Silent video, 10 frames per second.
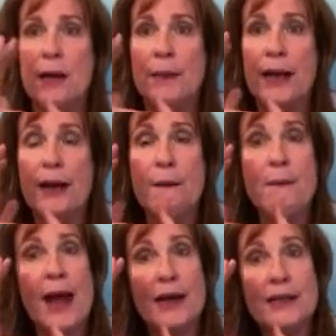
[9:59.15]
I might come
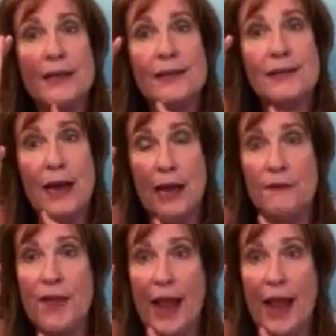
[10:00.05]
back to the side of the